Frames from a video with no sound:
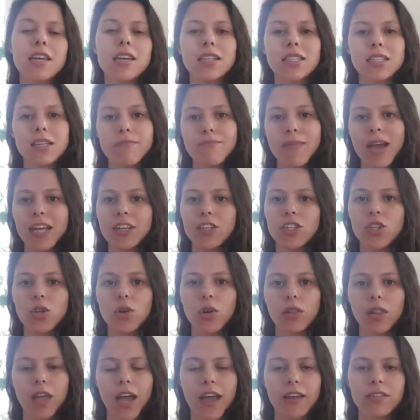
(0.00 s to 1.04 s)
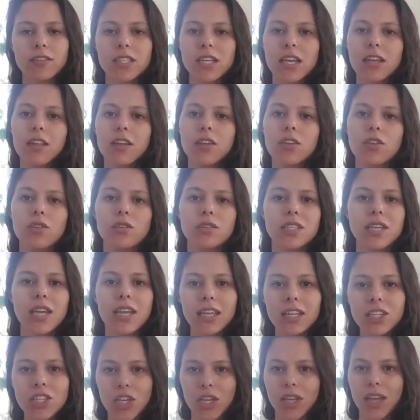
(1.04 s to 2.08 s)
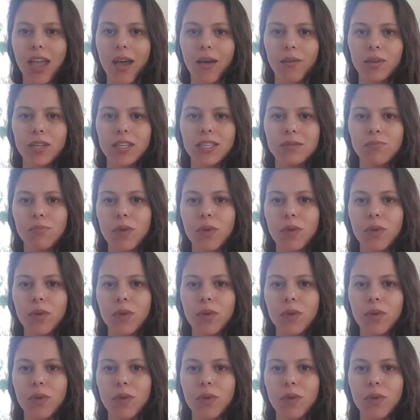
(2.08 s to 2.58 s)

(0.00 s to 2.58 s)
to match your lifestyle and your teaching hours.